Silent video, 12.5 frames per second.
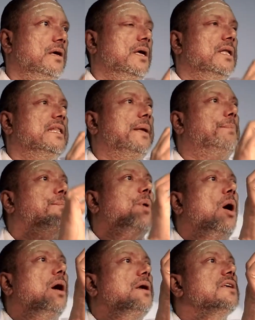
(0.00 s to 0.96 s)
The
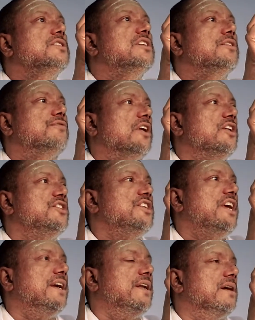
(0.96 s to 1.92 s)
pot is
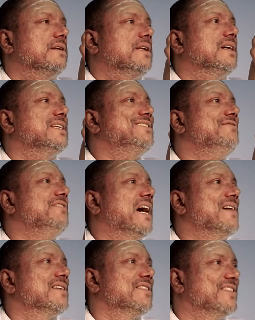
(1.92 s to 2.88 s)
differentiated, that is
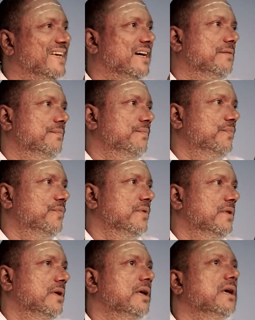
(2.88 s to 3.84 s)
vyavartya.
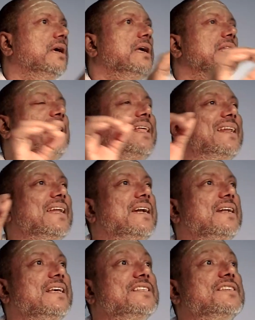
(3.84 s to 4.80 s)
The red
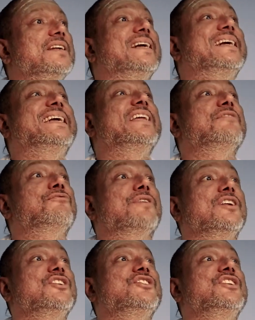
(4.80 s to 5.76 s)
is
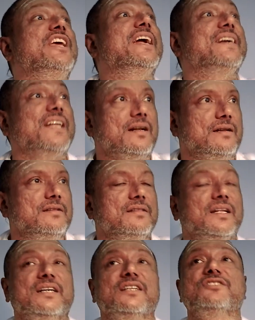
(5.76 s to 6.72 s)
differentiator,
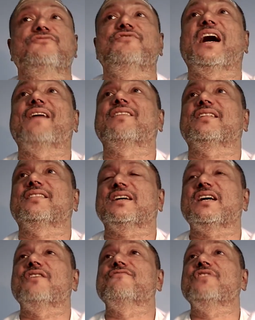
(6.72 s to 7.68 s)
that is
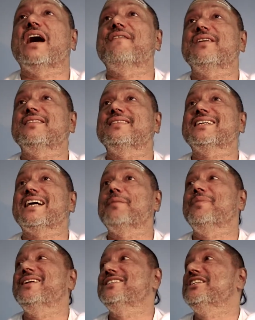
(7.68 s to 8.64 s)
vyavartaka. Vyavartaka
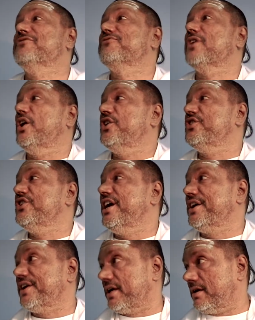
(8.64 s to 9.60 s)
means
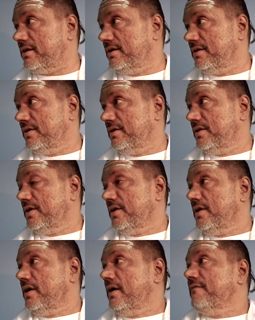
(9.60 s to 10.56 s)
differentiator.
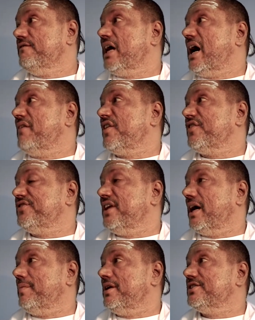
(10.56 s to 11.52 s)

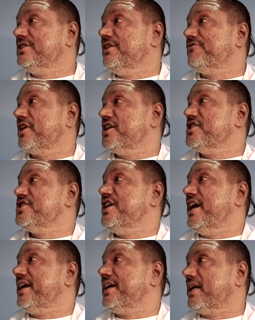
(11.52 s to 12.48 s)
Vyavartya means
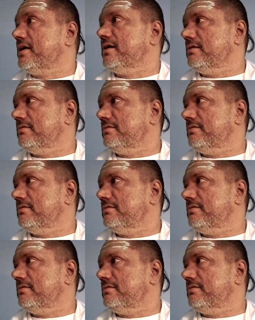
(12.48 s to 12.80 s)
differentiated.